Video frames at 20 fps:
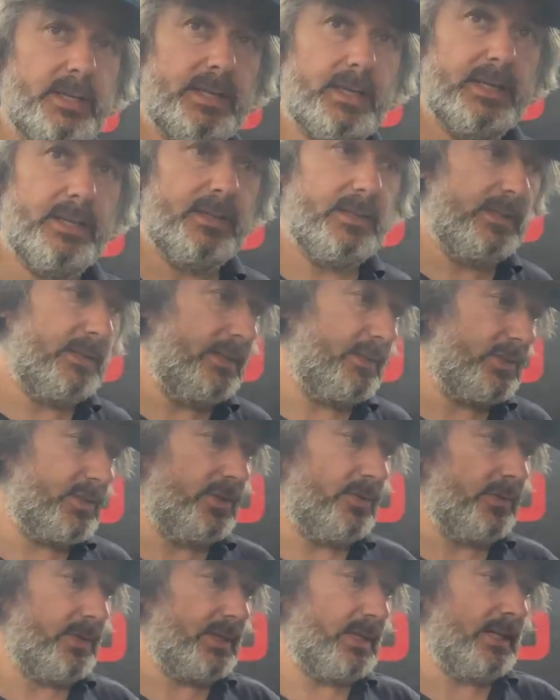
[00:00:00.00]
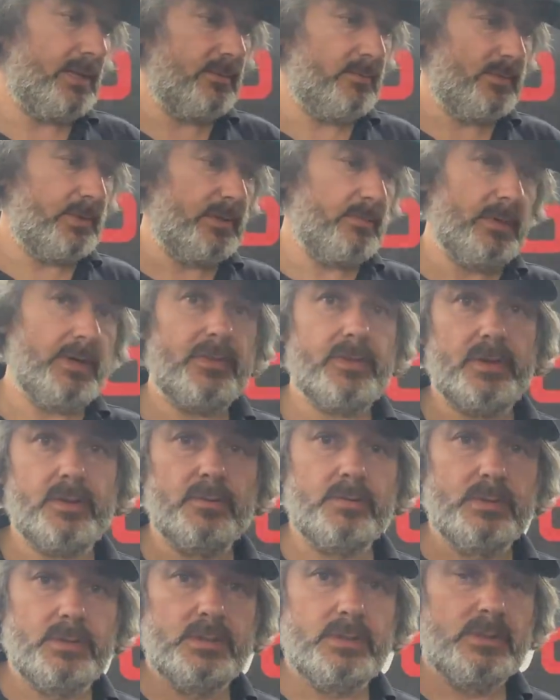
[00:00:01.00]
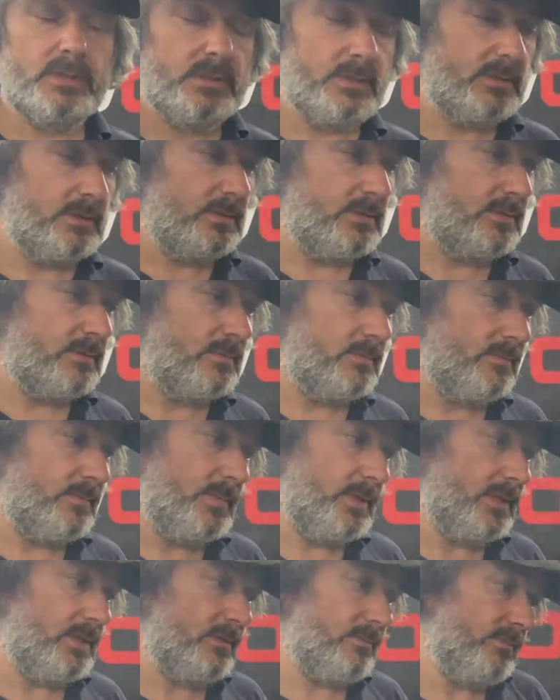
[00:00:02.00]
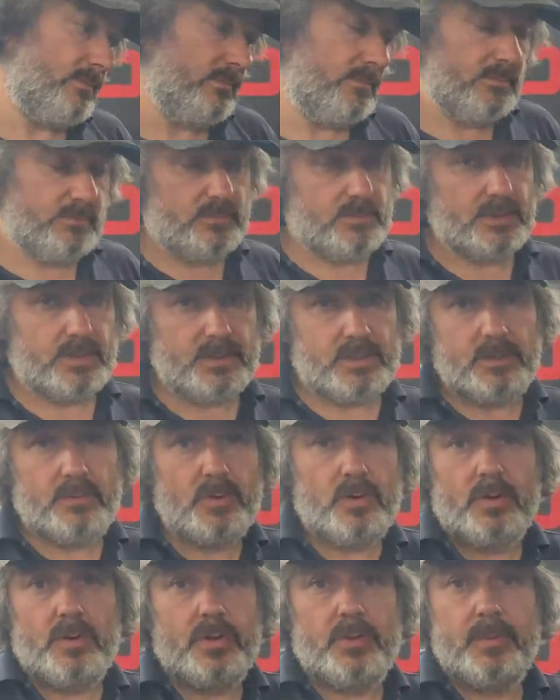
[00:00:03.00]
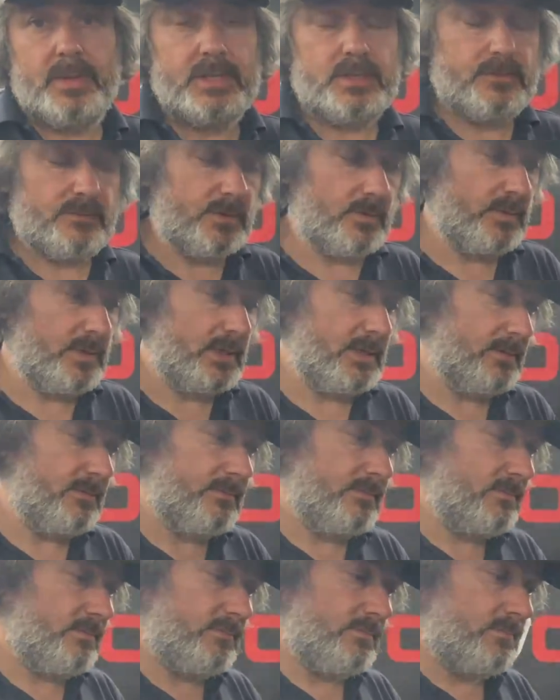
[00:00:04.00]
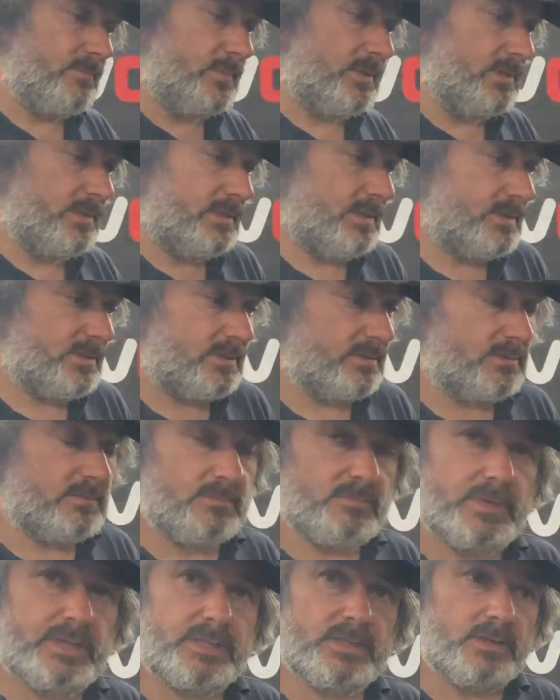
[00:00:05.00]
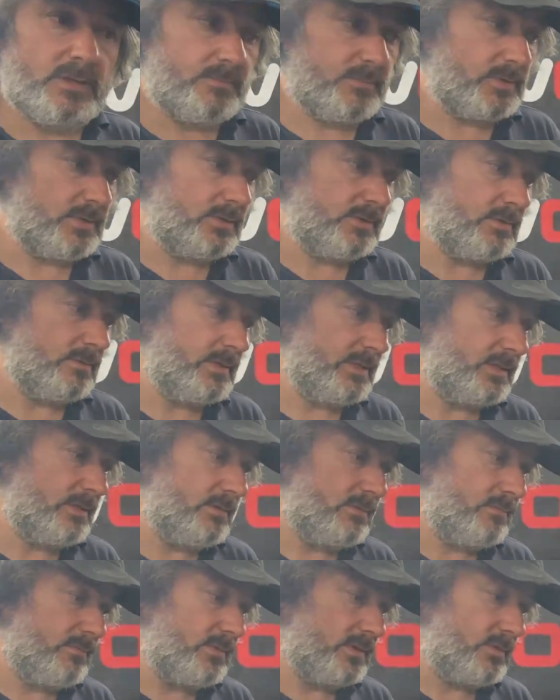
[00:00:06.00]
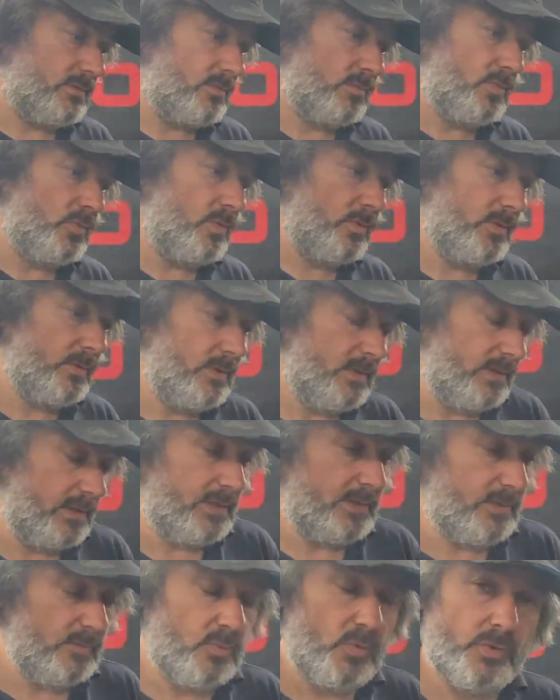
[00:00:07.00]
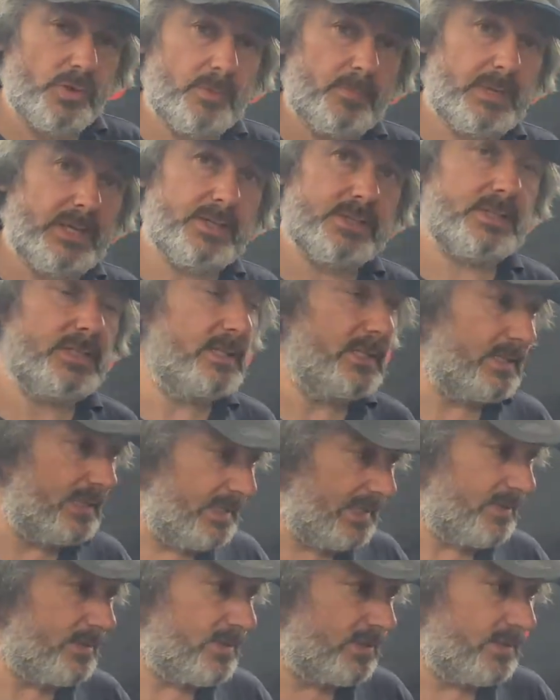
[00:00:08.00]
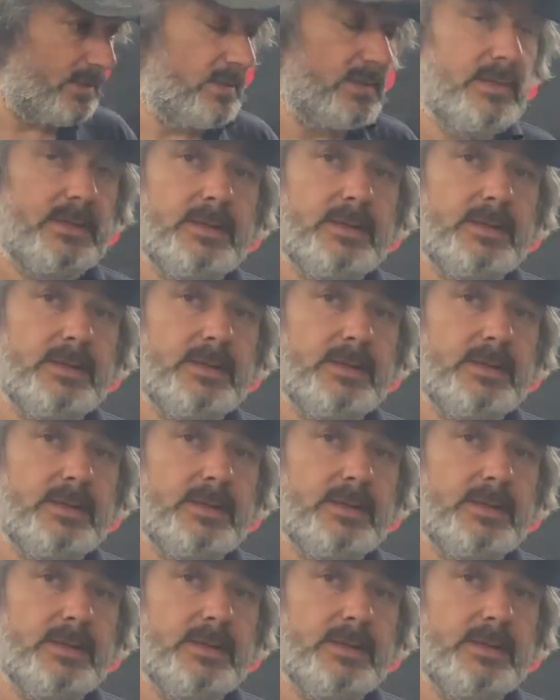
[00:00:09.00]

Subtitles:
in again, and then start again with the methanol. But there are other means of doing it, but that's the way that I'm going to do it. You know, the walnut blasting, yes,